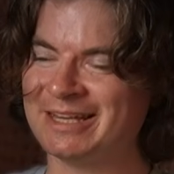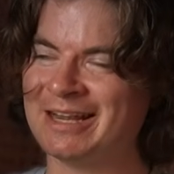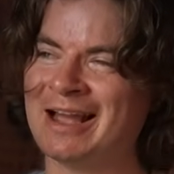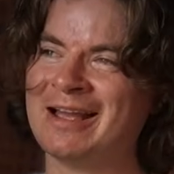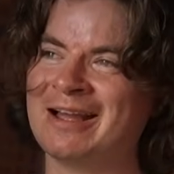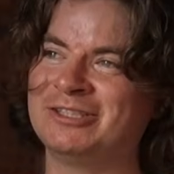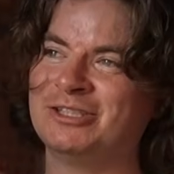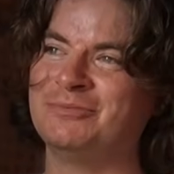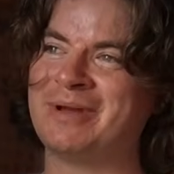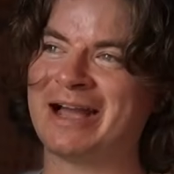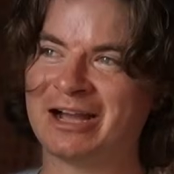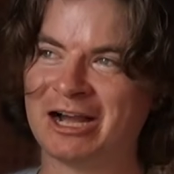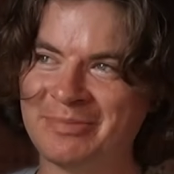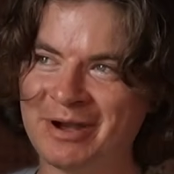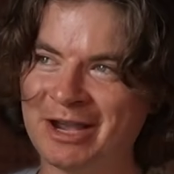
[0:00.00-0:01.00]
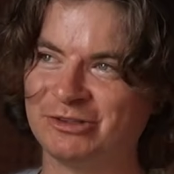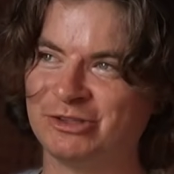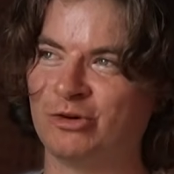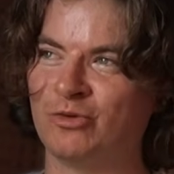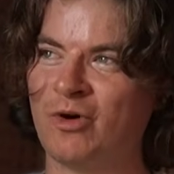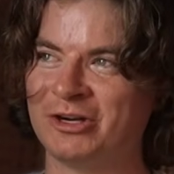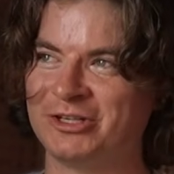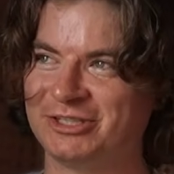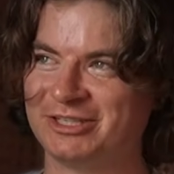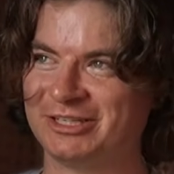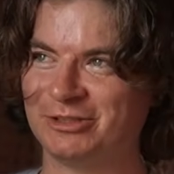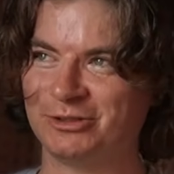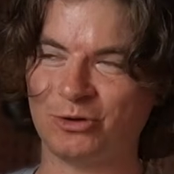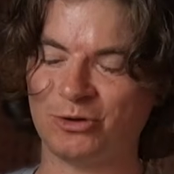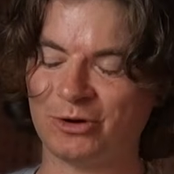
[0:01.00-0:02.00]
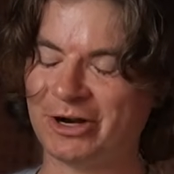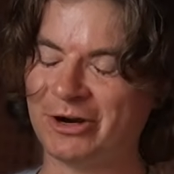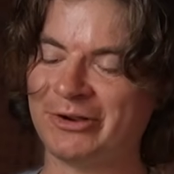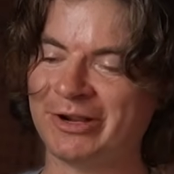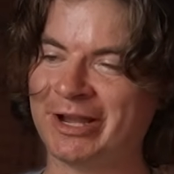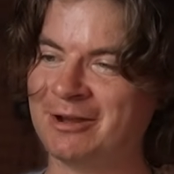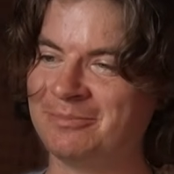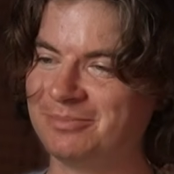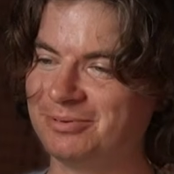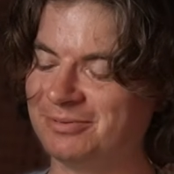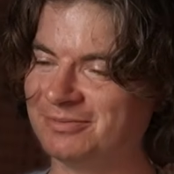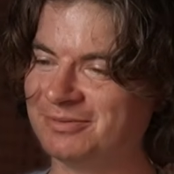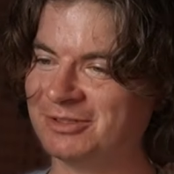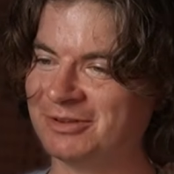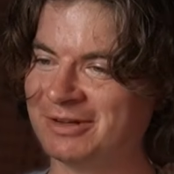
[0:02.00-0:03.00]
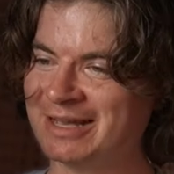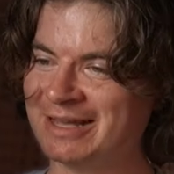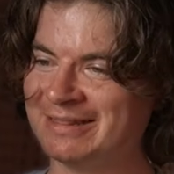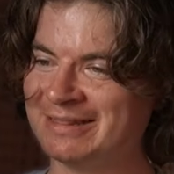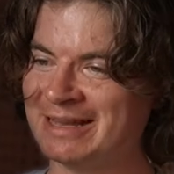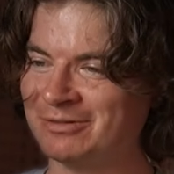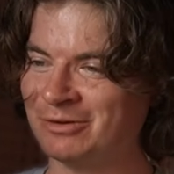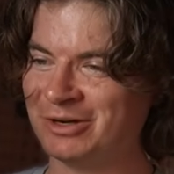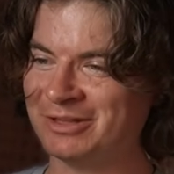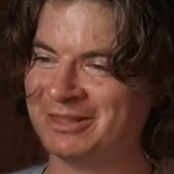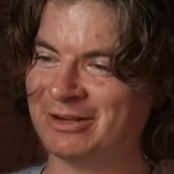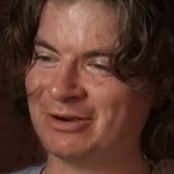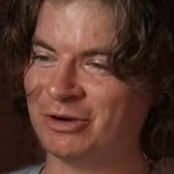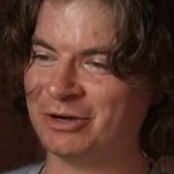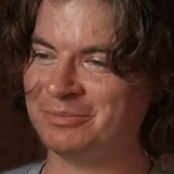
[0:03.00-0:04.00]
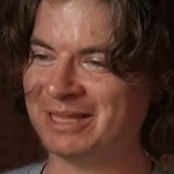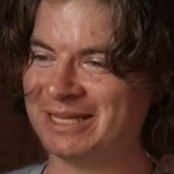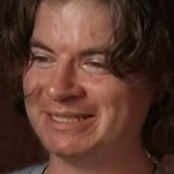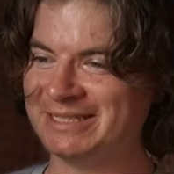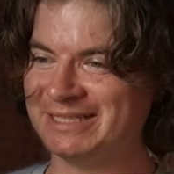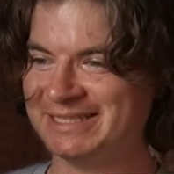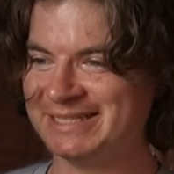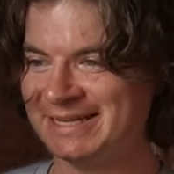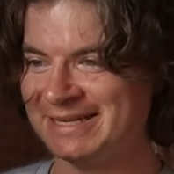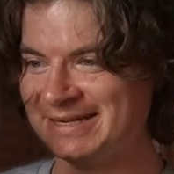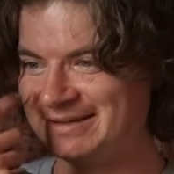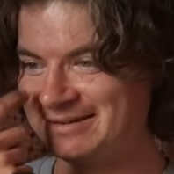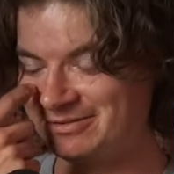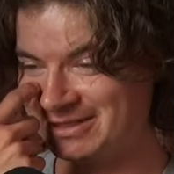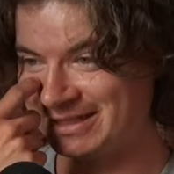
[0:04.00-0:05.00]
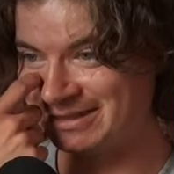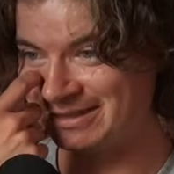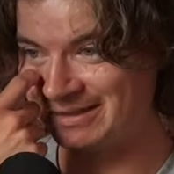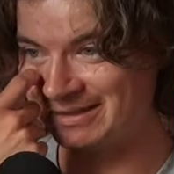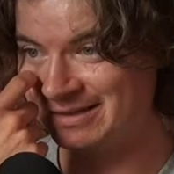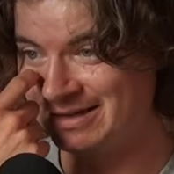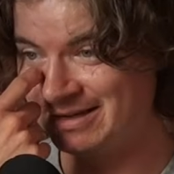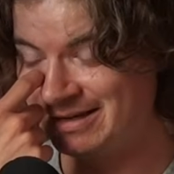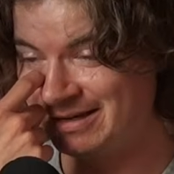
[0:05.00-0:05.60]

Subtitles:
Like I should back up. I also watched like the tour growing up, so I kind of that already I think already planted a seed. It was like the